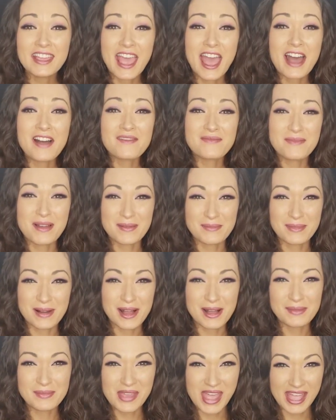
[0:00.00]
have my
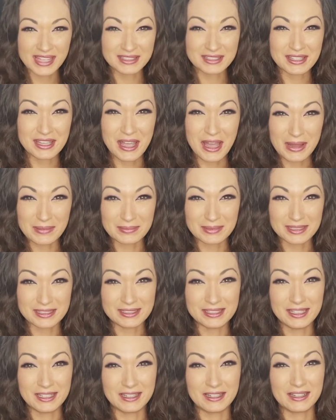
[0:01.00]
mom as the opera
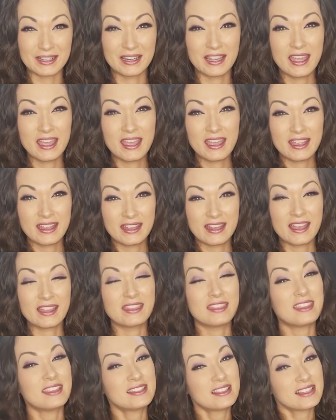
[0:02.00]
singer. Now,
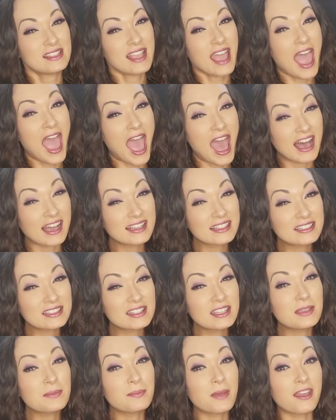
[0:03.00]
this is
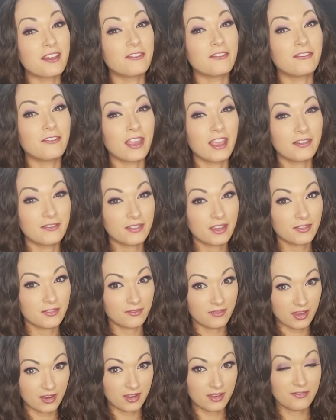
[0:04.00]
actually my
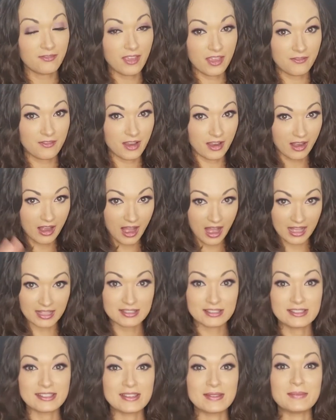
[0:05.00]
very favorite
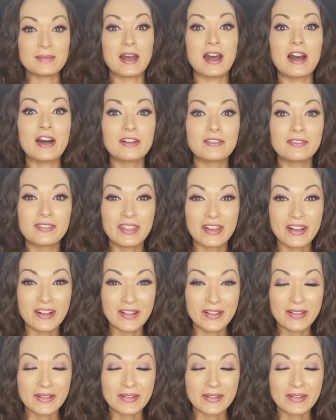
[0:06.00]
costume of the whole